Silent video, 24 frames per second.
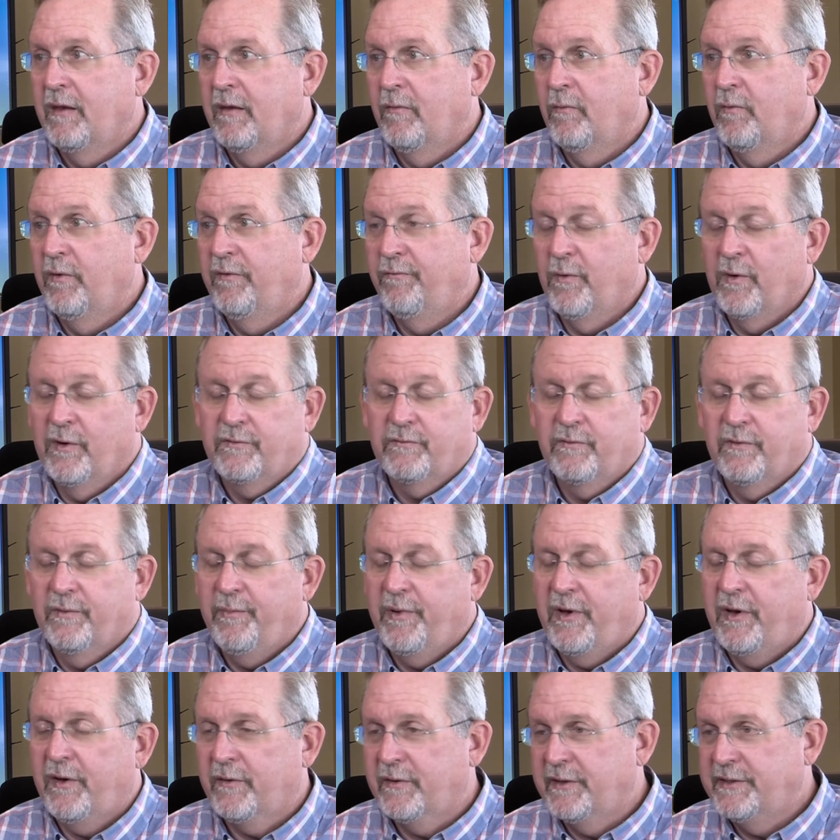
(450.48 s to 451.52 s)
We've worked
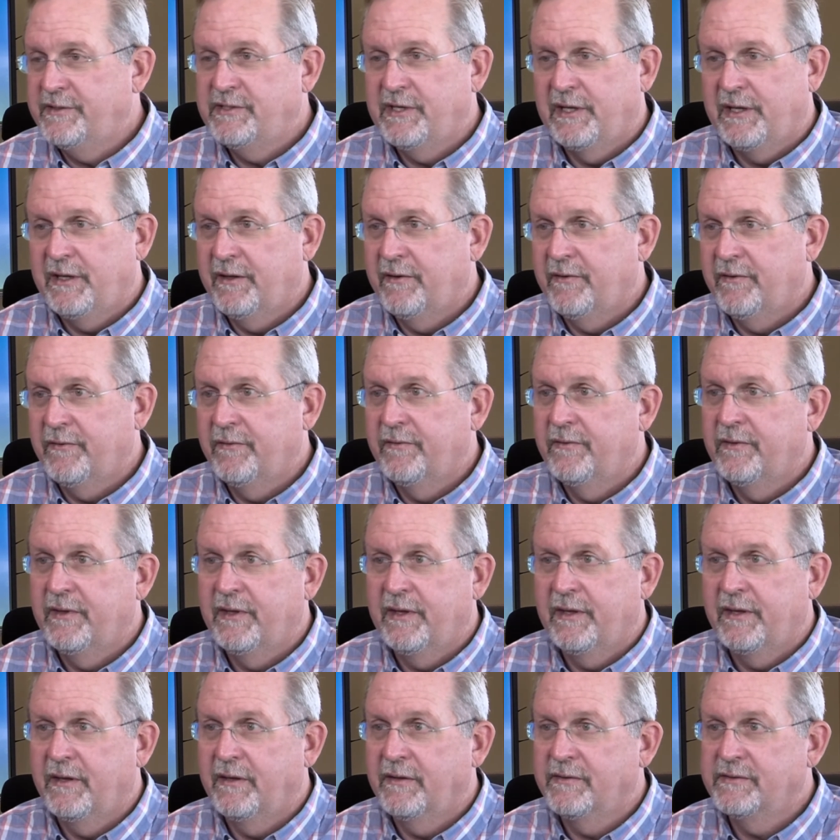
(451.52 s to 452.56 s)
with Pauly
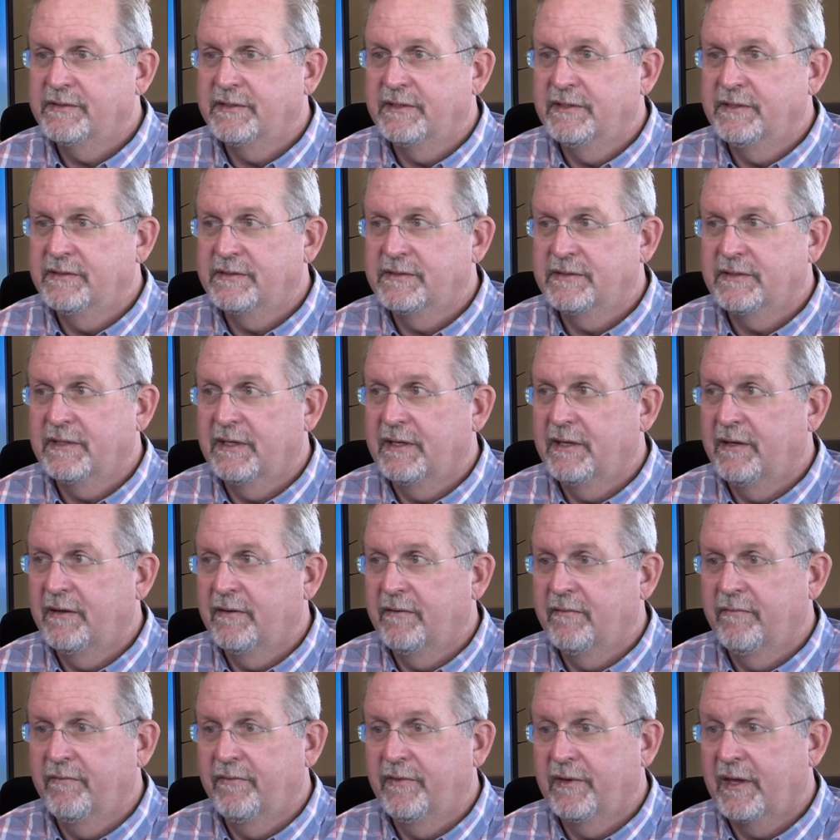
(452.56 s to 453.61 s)
Gel since
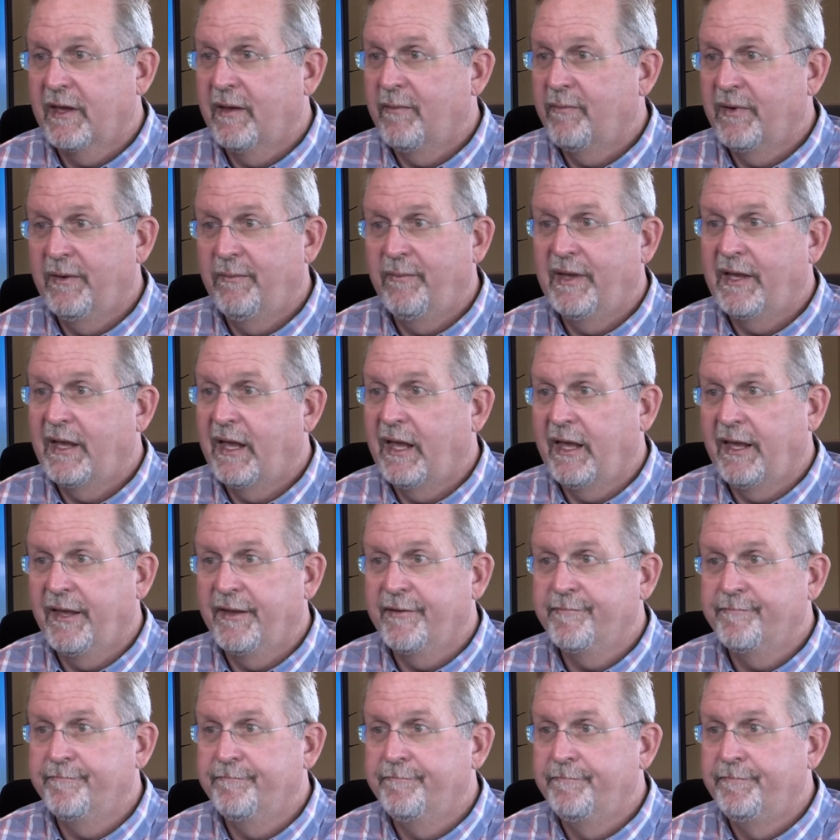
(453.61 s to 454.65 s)
the company
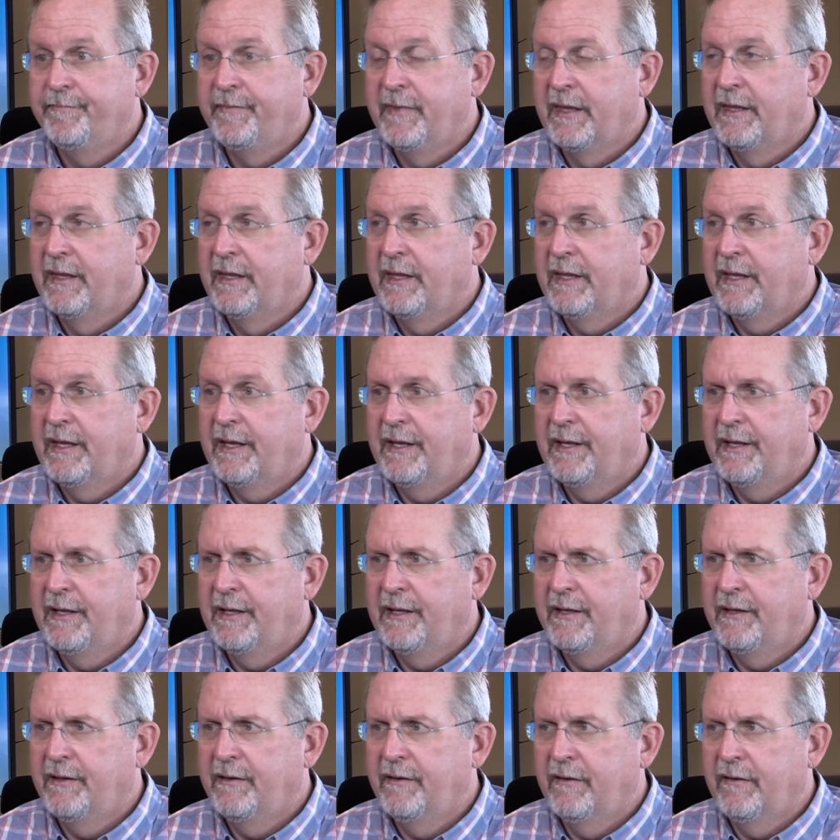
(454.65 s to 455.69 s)
began,
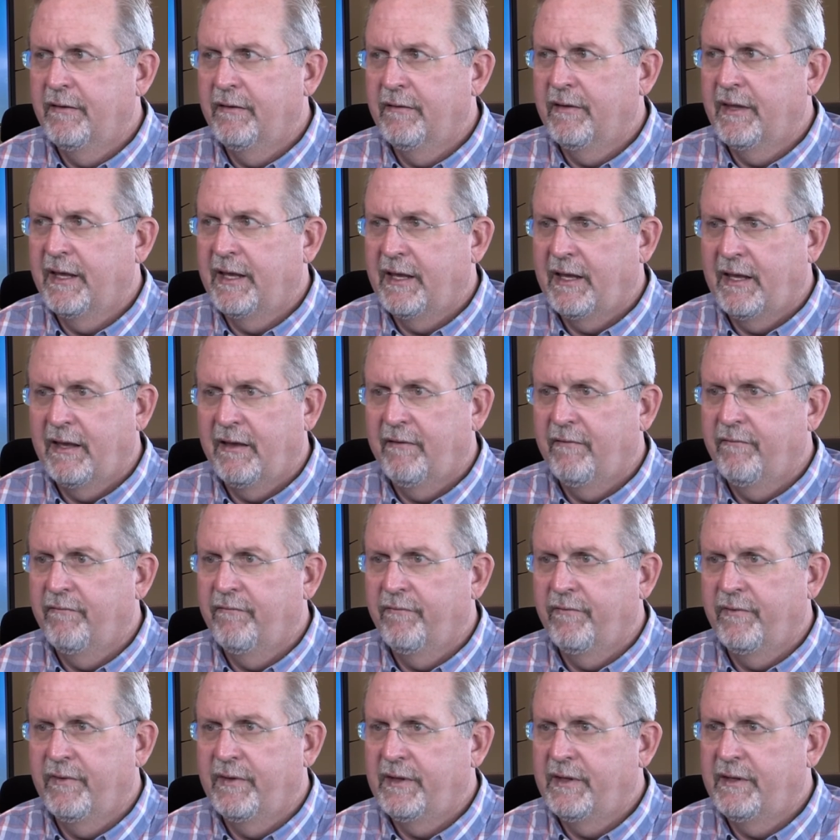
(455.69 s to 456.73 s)
and they
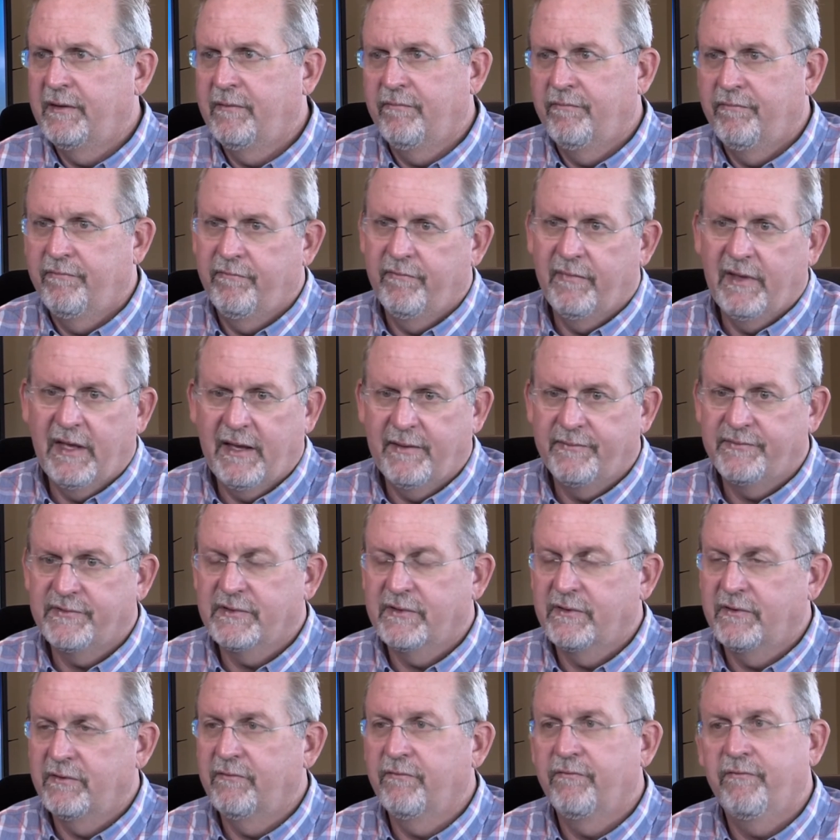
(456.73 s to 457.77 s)
have the
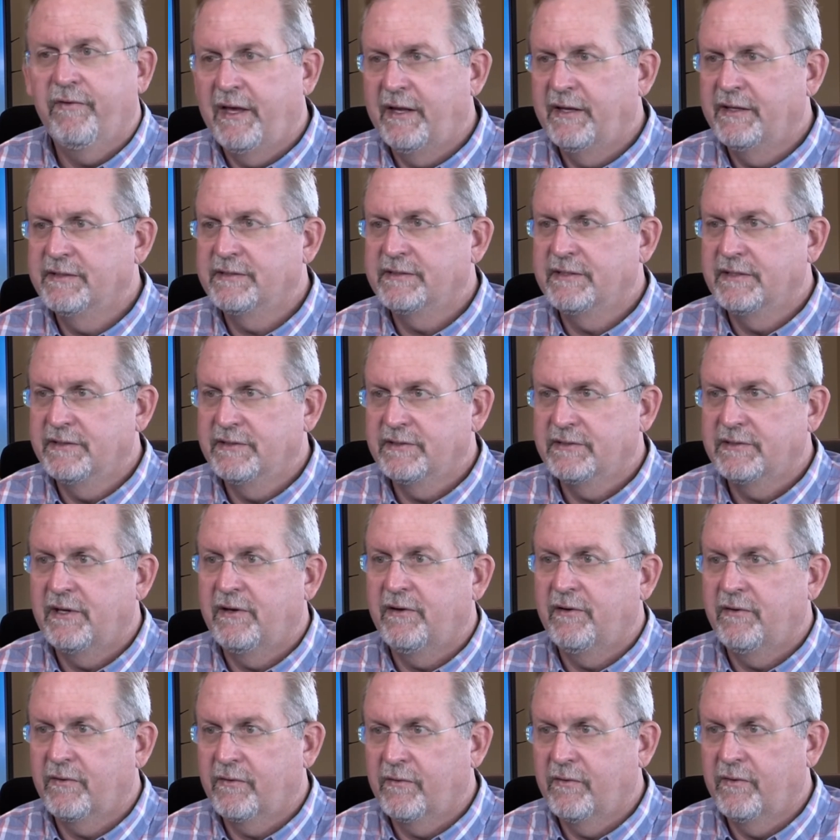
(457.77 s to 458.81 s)
absolute finest
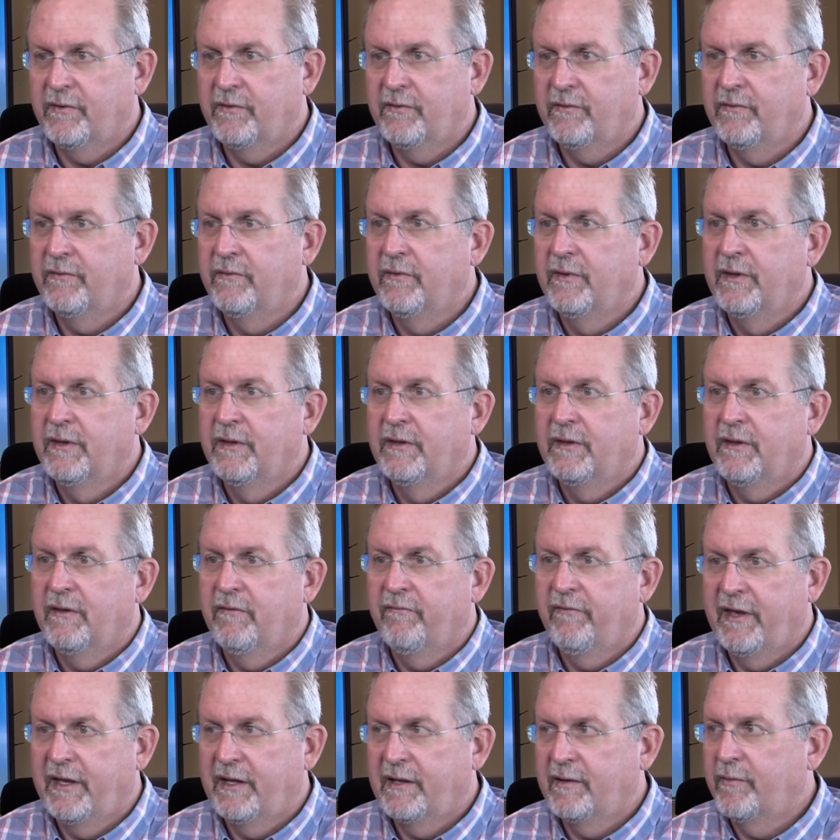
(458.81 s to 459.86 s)
install crew
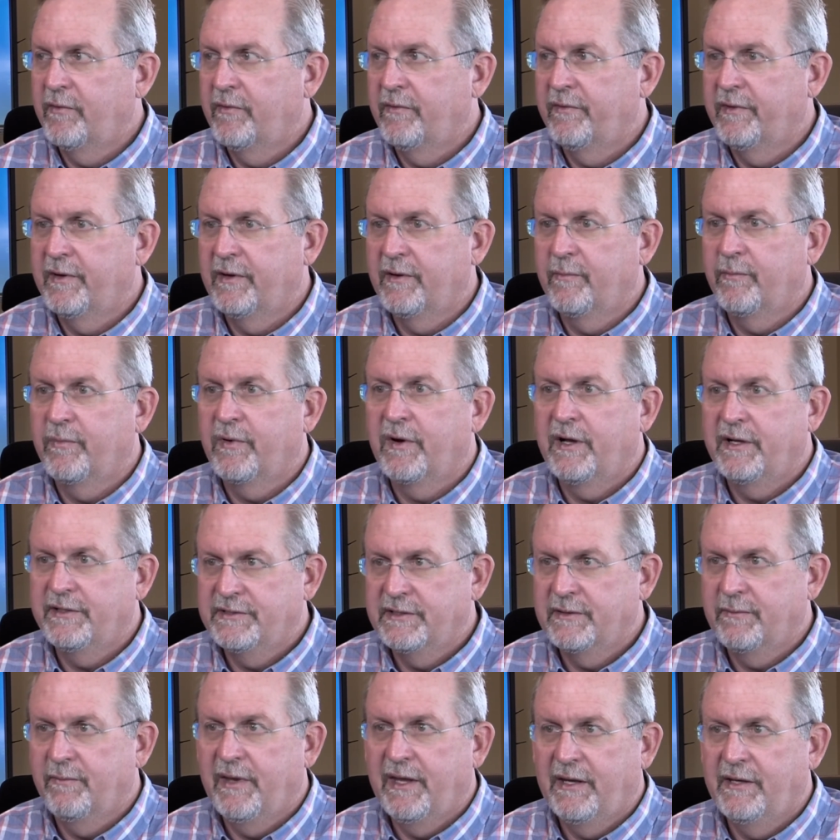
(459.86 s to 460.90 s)
available. Their
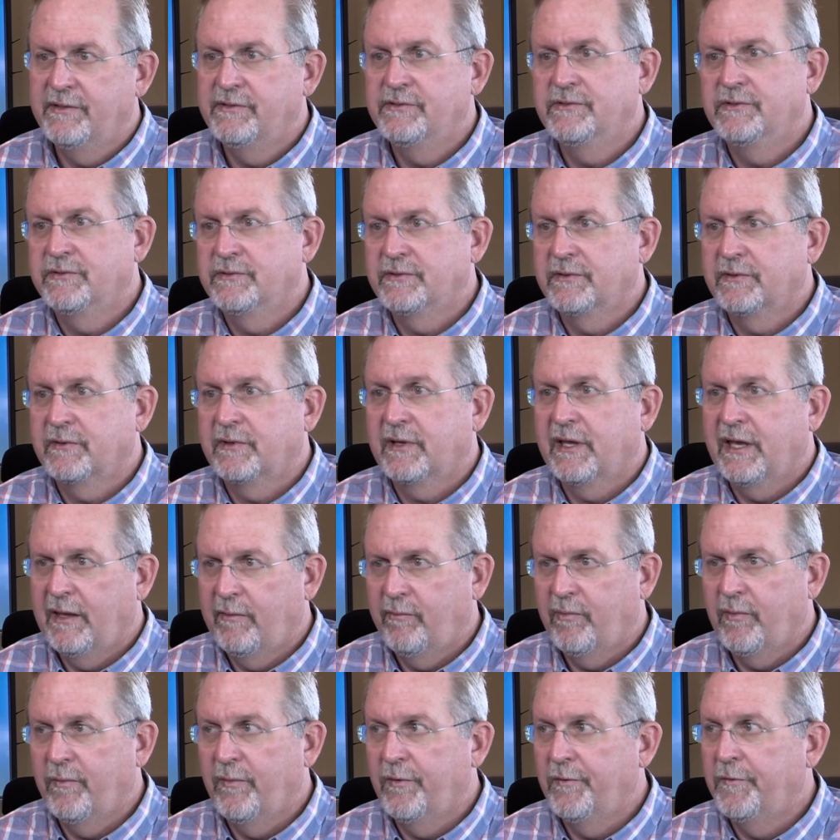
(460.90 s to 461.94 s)
project managers are
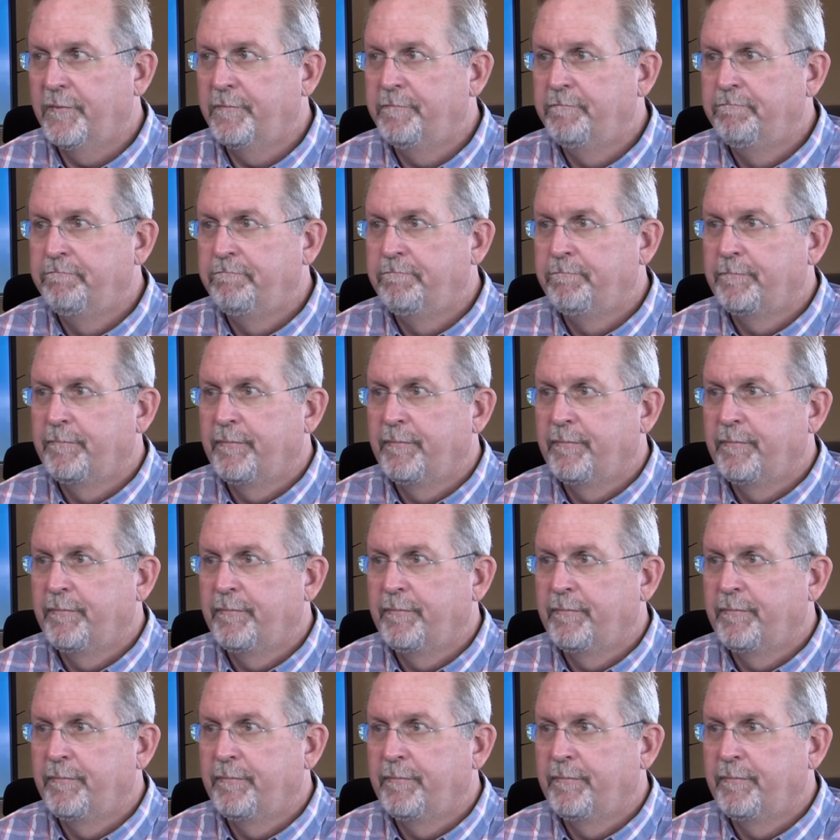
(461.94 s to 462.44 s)
capable.